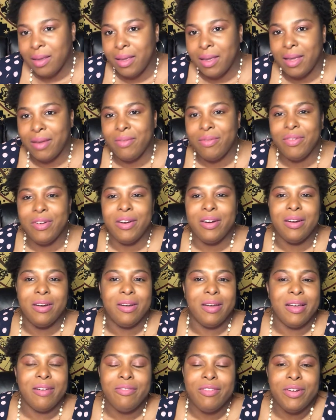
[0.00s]
And for
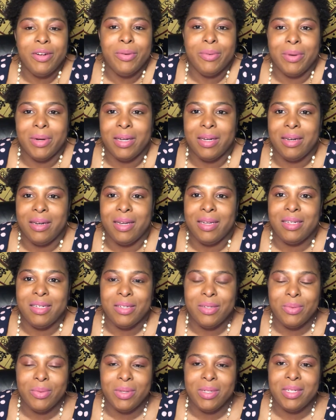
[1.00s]
everyone, I
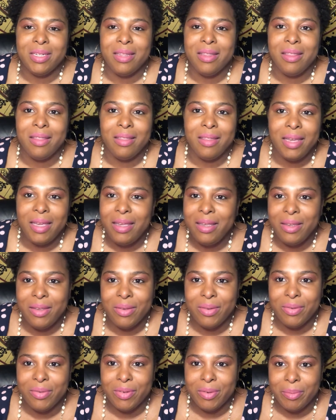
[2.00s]
just want to thank
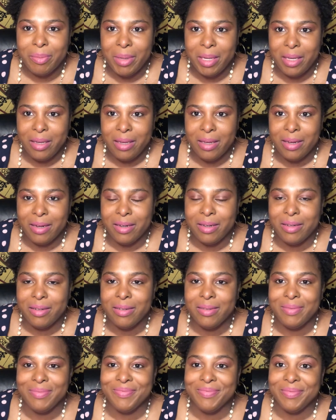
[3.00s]
you for being here.
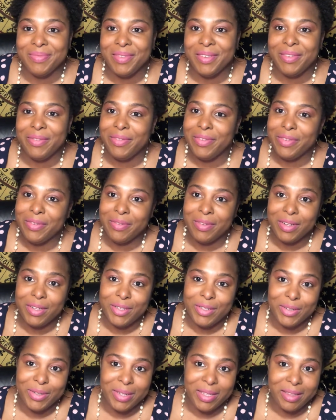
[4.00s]
If you've
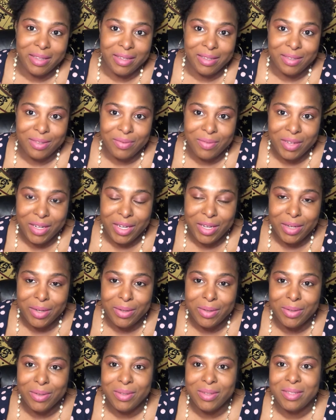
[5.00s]
enjoyed these
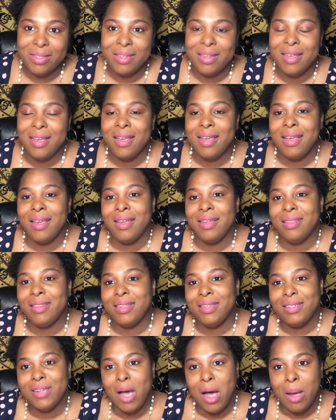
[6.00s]
videos, the
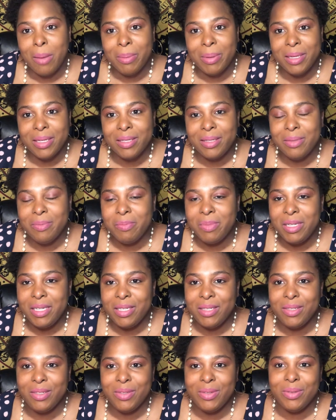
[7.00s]
topics,
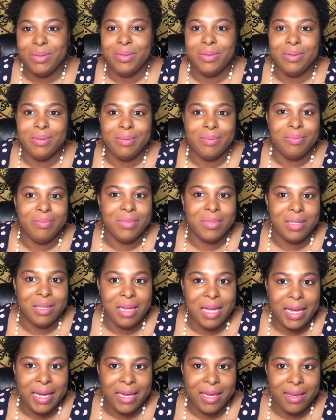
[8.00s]
please do
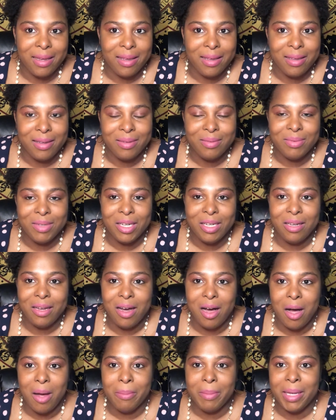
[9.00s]
like,
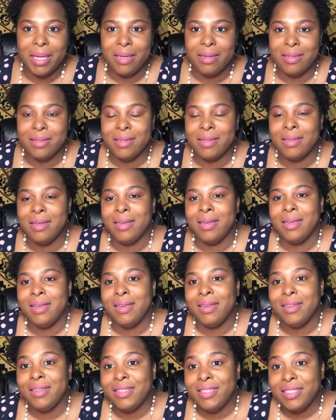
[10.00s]
comment,
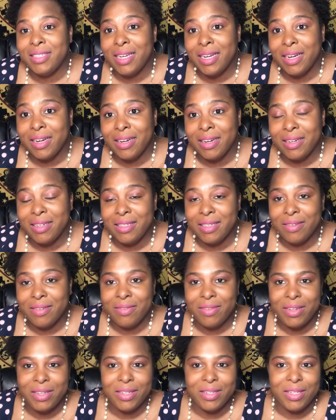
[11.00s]
share, and
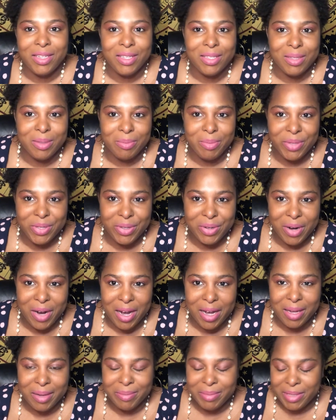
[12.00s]
definitely
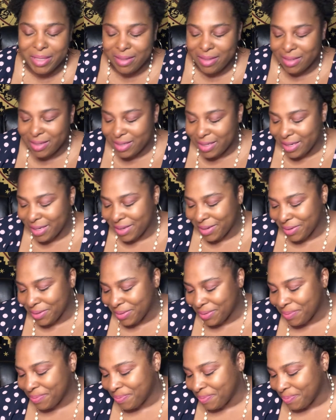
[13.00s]
subscribe to the channel.